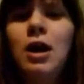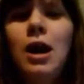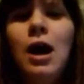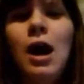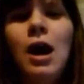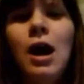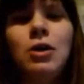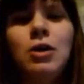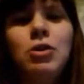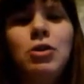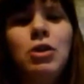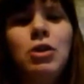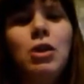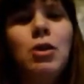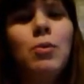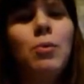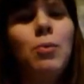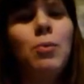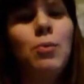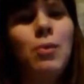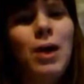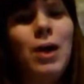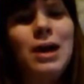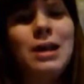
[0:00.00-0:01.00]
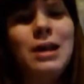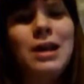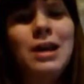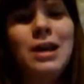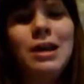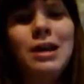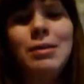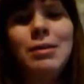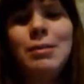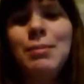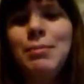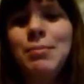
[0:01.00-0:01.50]
actually read
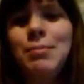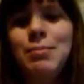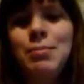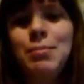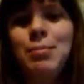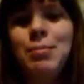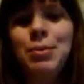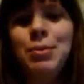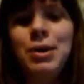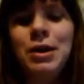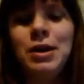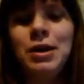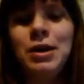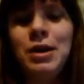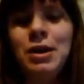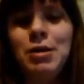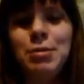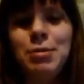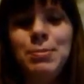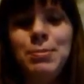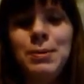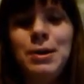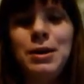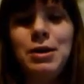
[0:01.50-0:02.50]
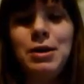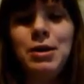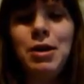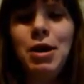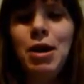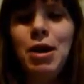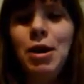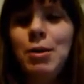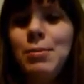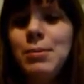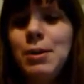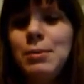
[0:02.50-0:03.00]
it, but it has been
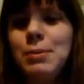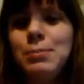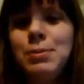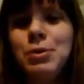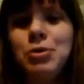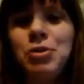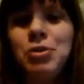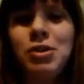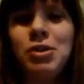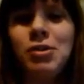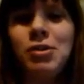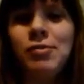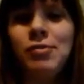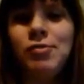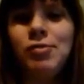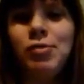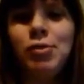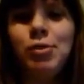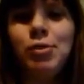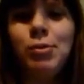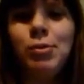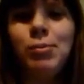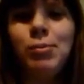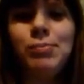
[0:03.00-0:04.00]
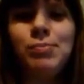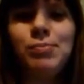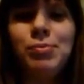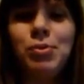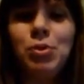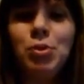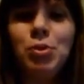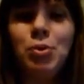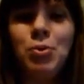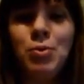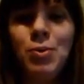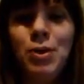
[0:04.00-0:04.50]
on my bookshelf for
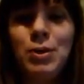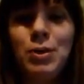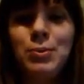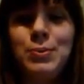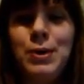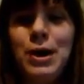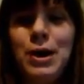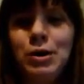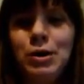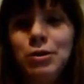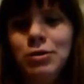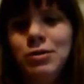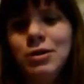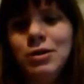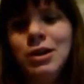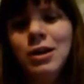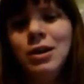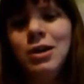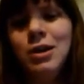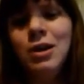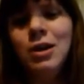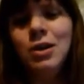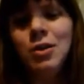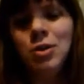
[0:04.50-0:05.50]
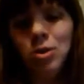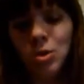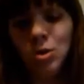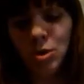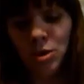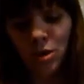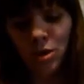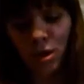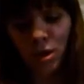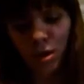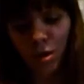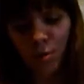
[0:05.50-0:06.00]
quite a while. So
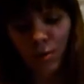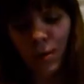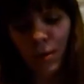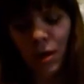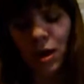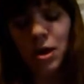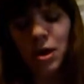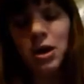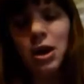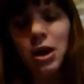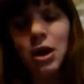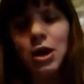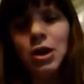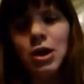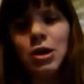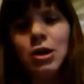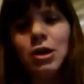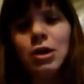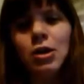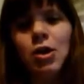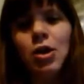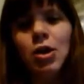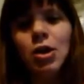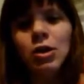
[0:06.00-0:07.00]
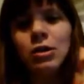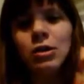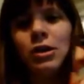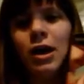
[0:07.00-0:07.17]
this one is called